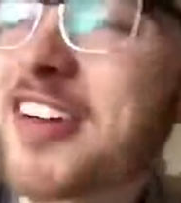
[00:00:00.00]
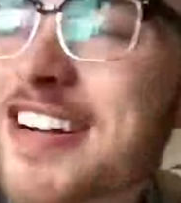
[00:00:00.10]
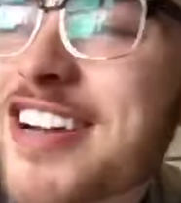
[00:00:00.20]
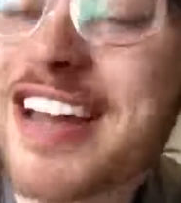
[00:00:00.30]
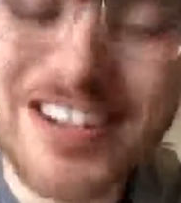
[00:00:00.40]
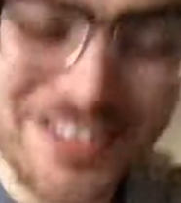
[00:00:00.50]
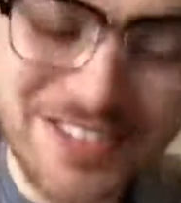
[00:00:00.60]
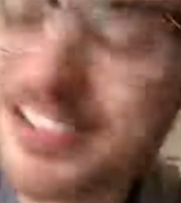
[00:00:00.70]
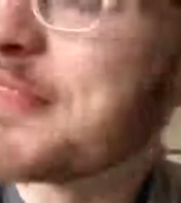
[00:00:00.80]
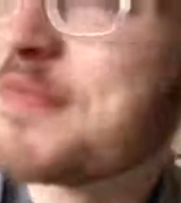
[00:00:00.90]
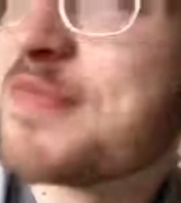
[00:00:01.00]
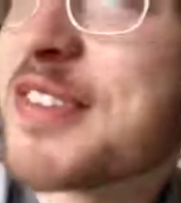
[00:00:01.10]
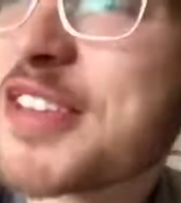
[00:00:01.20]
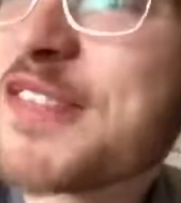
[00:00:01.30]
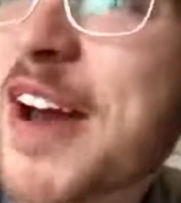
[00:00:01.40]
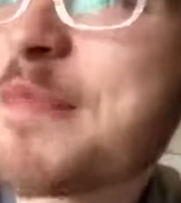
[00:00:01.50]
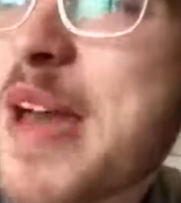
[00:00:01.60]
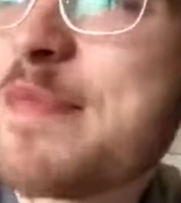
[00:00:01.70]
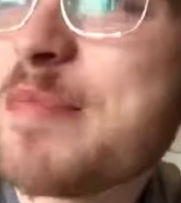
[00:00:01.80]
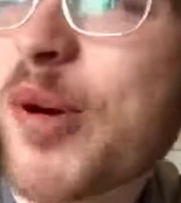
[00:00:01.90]
Congratulations, um, you've had a
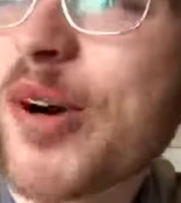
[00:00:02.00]
baby